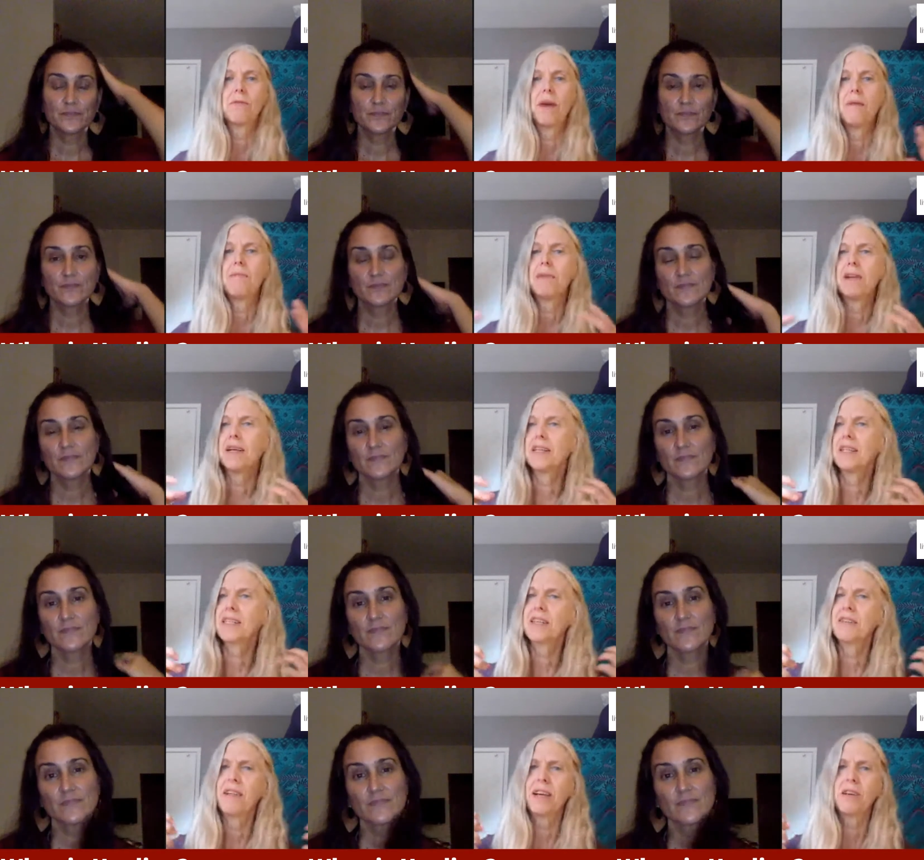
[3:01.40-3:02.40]

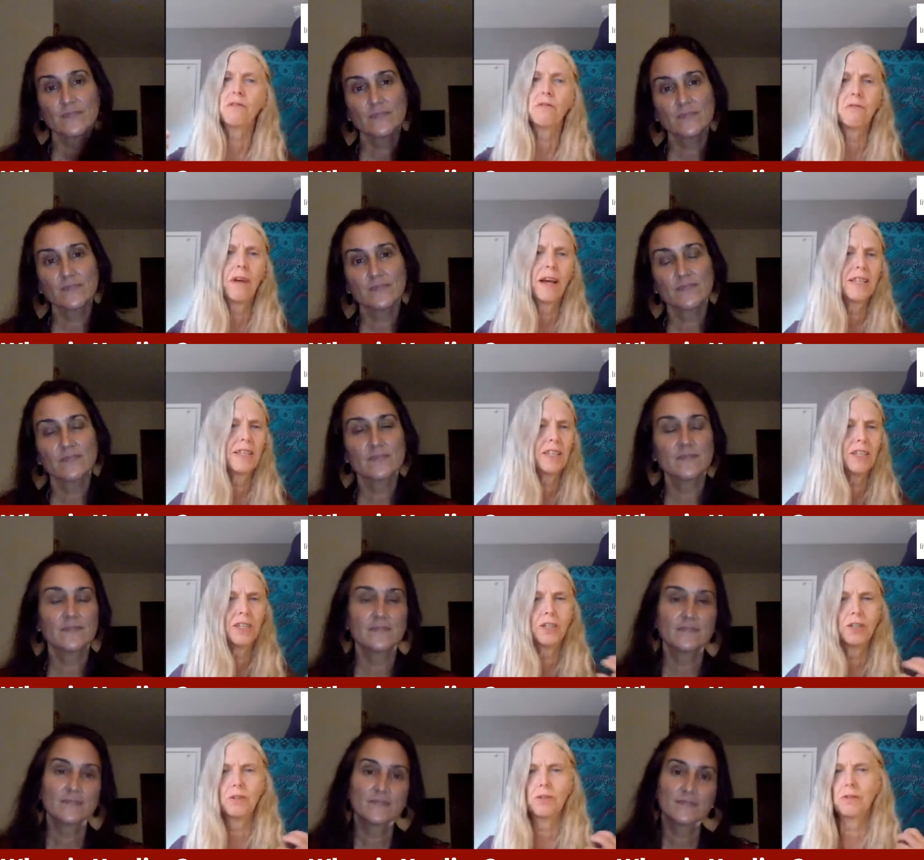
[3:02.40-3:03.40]
Speaker 1: remnants of like a
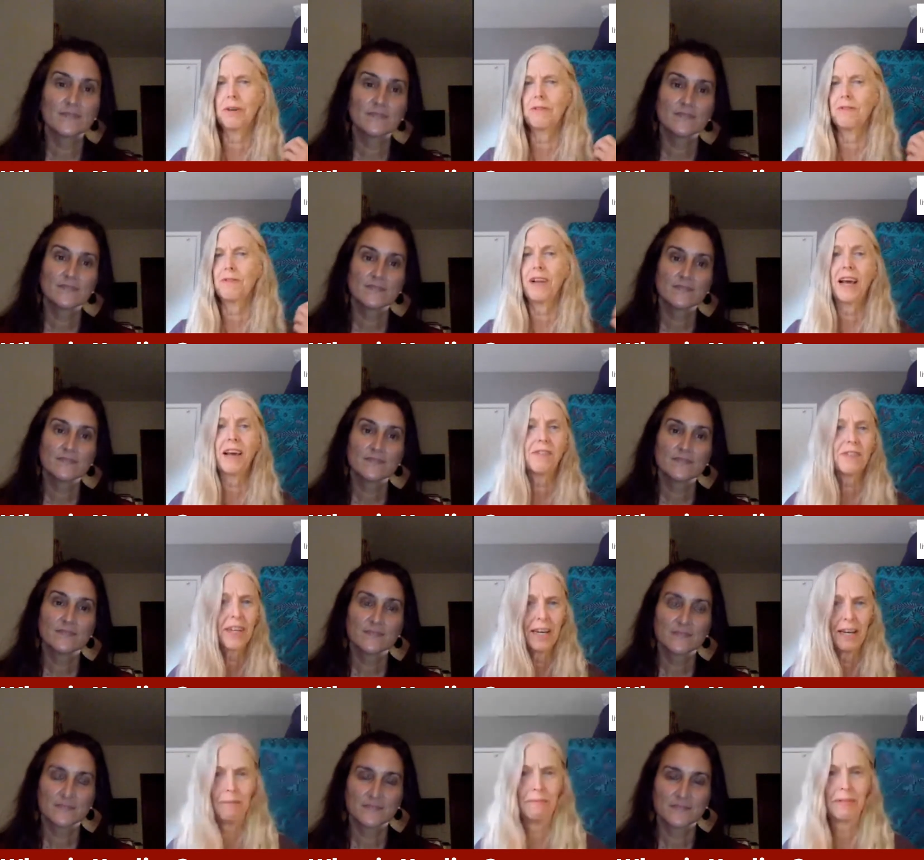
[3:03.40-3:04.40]
residue of
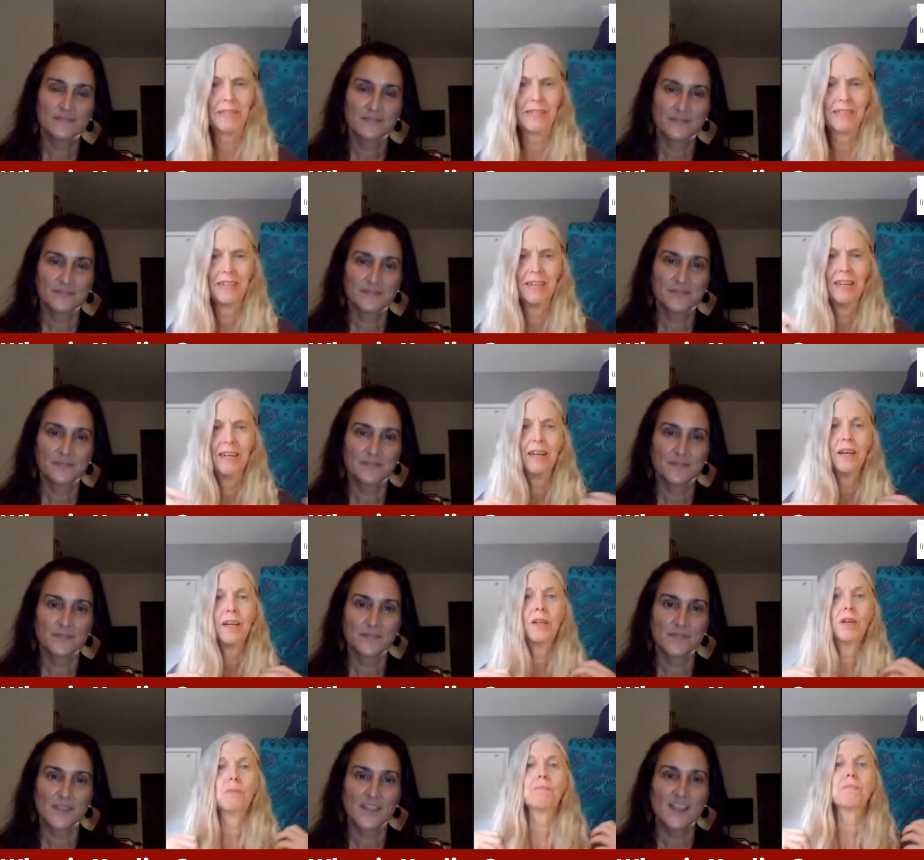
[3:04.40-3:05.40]
lifetimes.
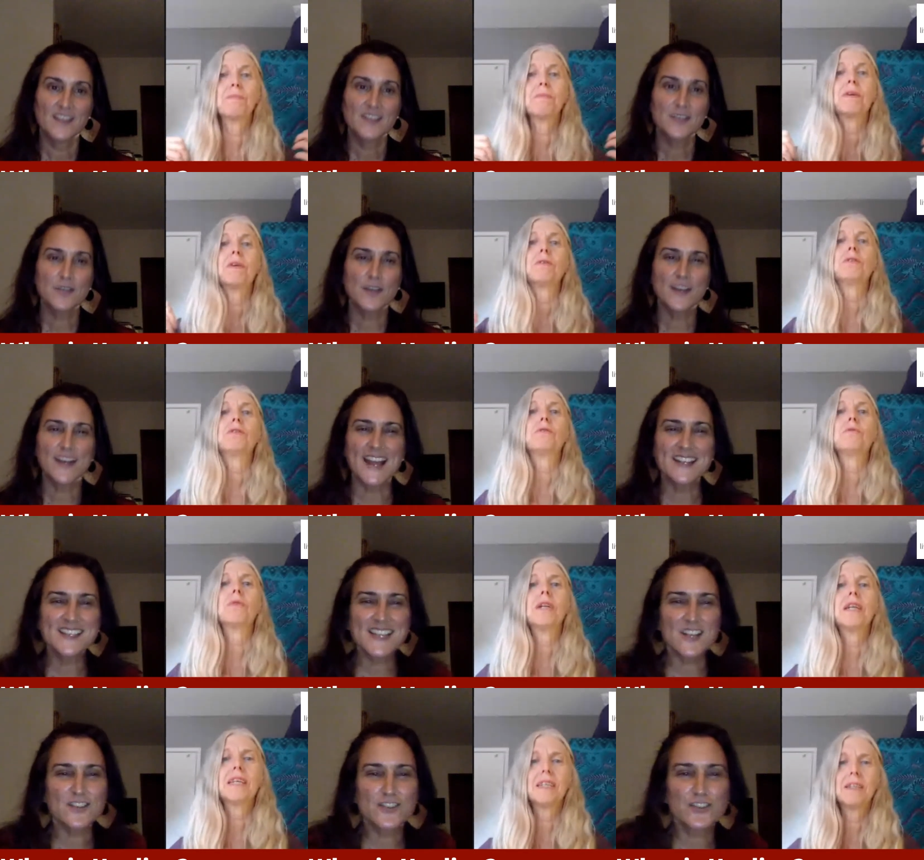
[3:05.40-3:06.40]
You're,
Speaker 2: so you're an
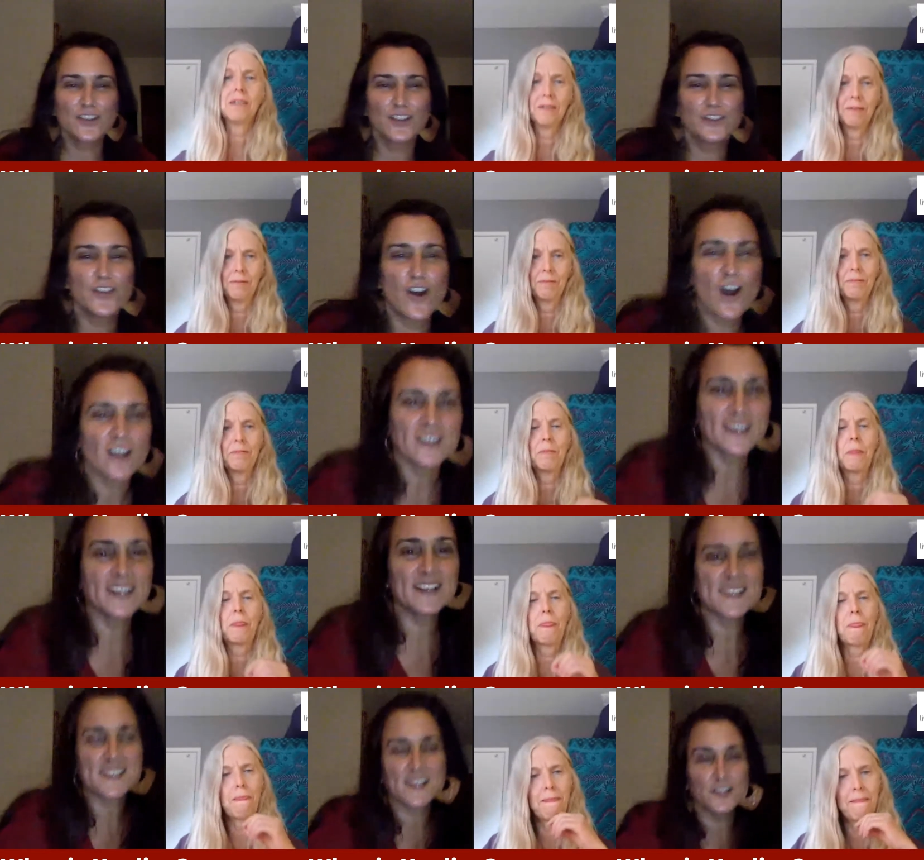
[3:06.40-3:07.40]
ancestral knot
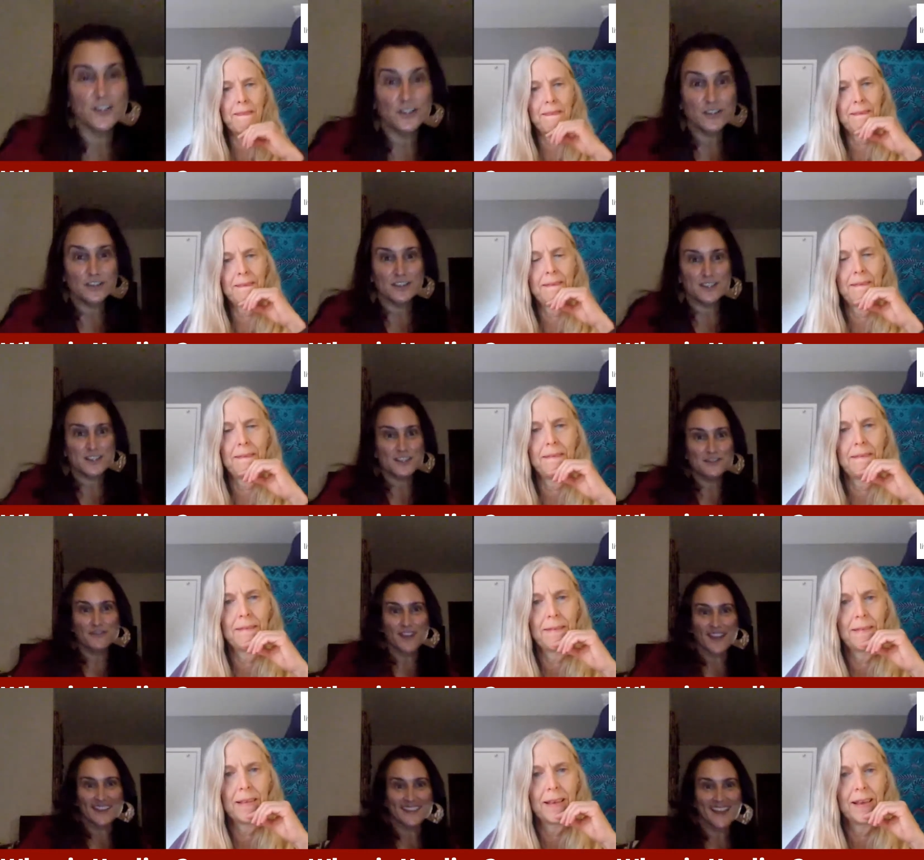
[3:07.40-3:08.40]
is. Could you just
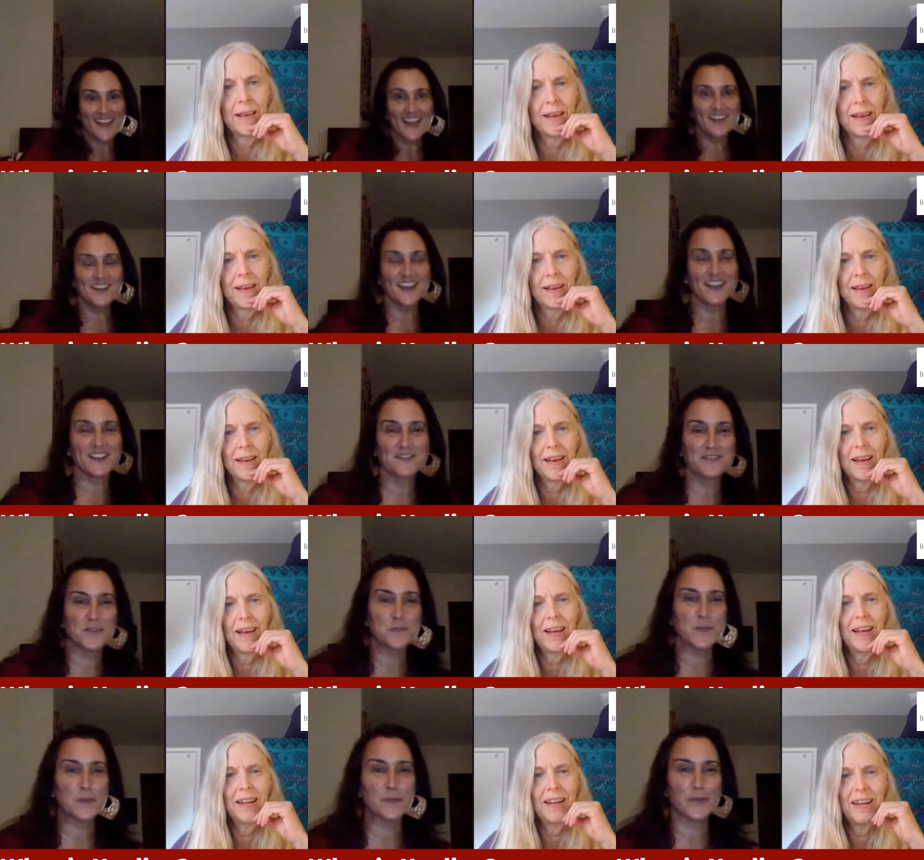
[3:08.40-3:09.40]
define that, like
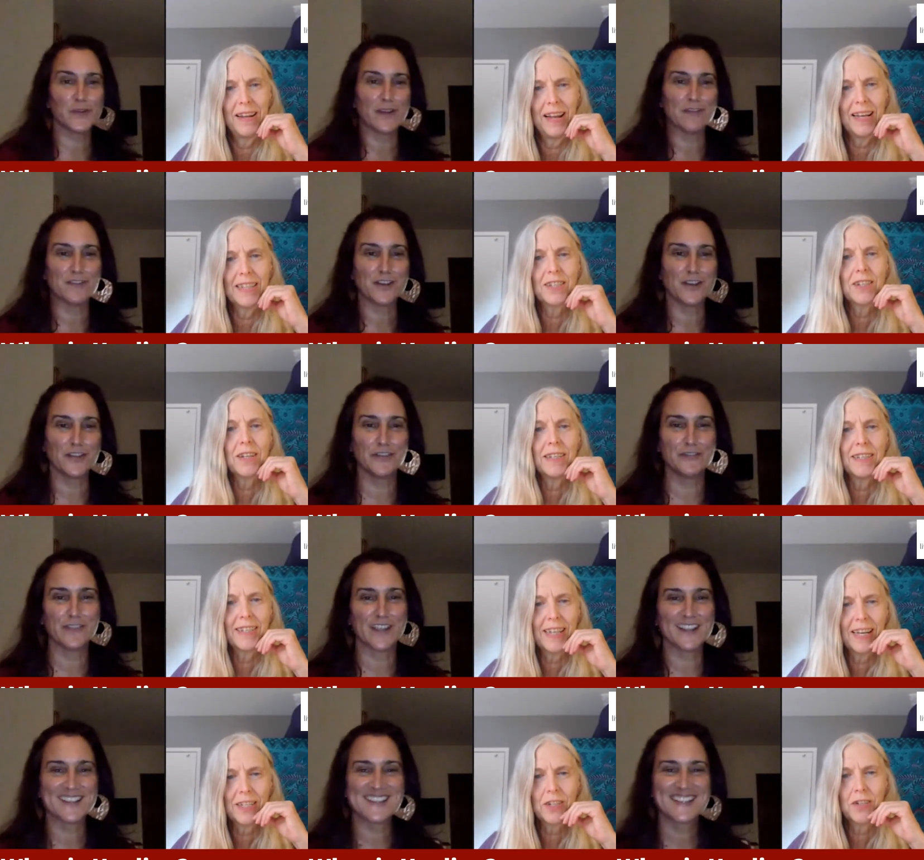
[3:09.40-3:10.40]
for people? An
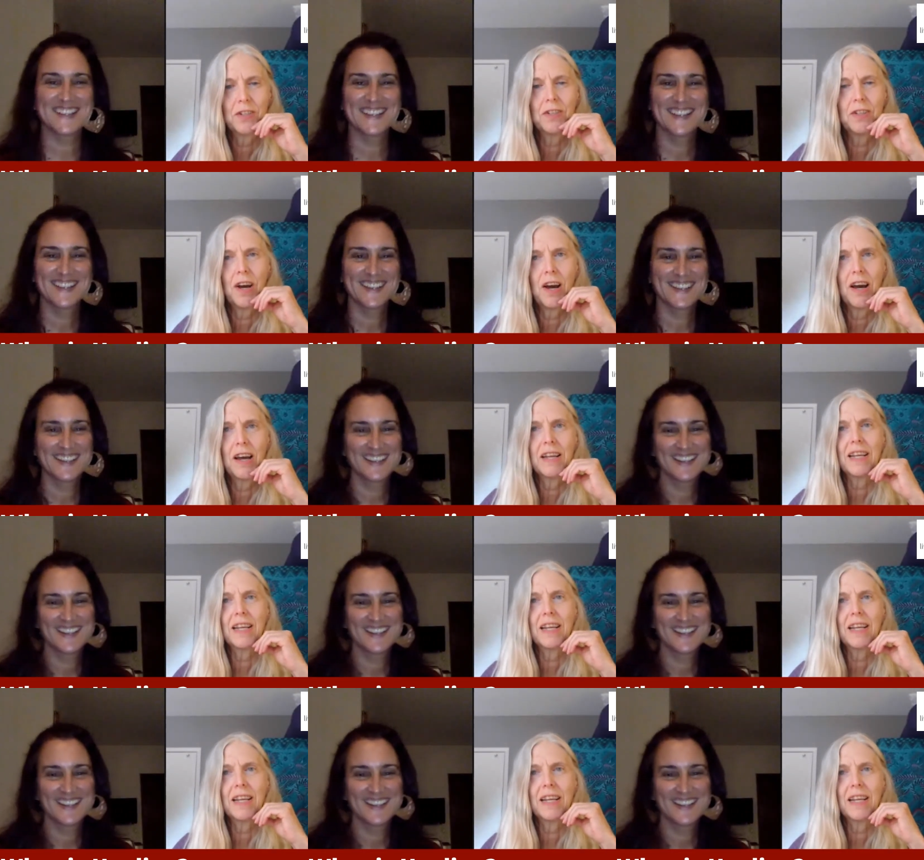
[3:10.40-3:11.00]
Speaker 1: ancestral knot